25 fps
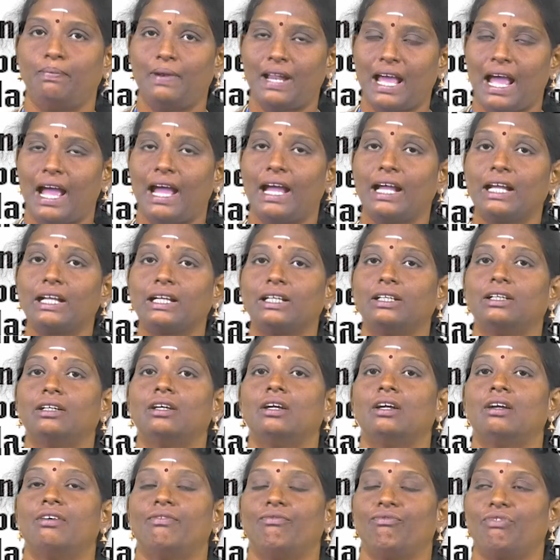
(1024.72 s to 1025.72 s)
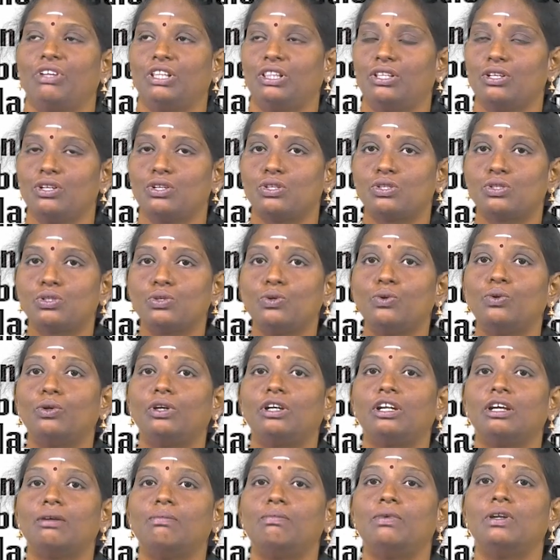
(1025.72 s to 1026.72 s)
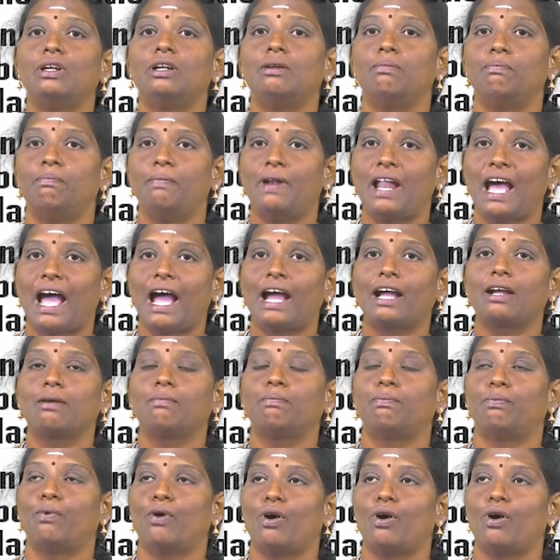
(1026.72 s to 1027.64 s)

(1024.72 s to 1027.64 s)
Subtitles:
black with a suitable black